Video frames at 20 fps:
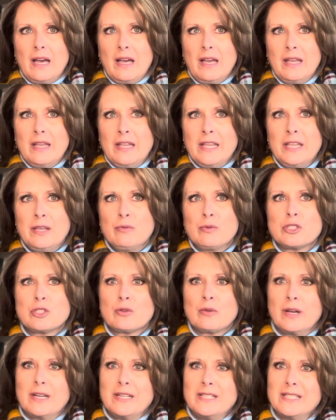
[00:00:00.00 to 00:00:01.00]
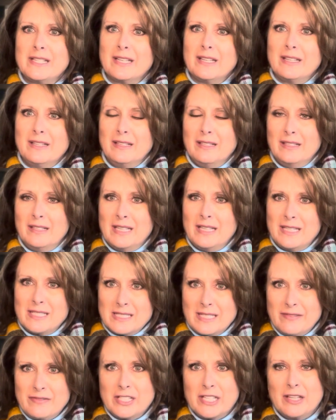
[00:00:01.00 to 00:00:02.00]
he was trying to get his
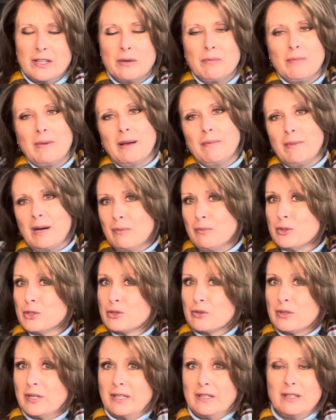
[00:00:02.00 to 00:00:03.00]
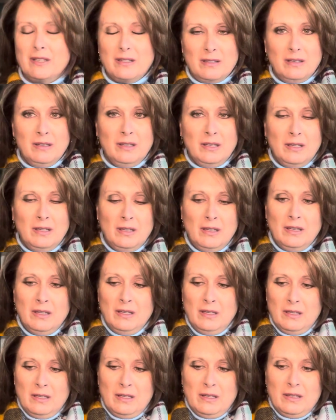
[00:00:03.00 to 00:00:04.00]
life together. My mom was trying to
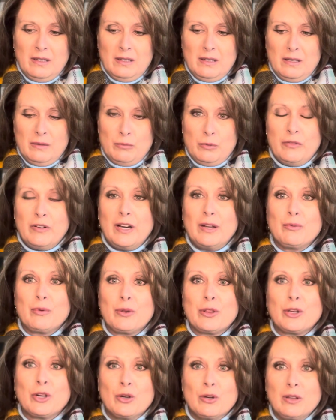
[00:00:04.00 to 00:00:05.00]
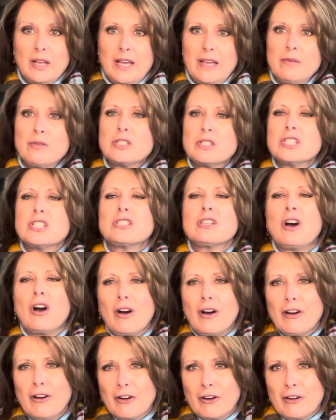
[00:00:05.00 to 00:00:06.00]
move on with her life. It was just
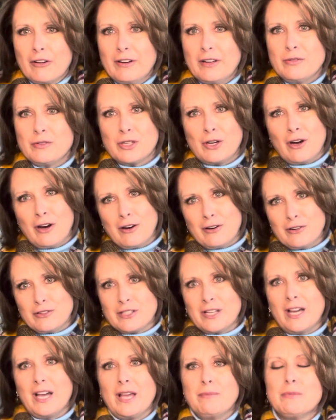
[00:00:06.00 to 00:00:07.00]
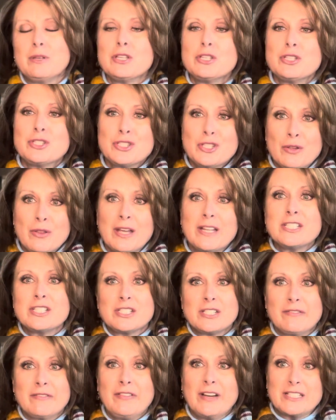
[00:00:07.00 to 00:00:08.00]
hard. It was a hard time. So that
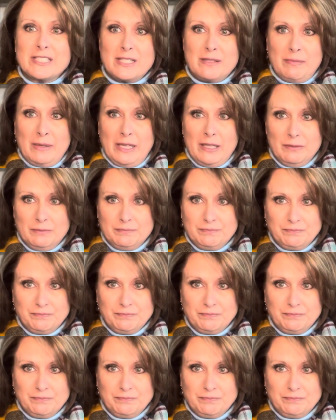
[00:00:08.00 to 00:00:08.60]
just affected me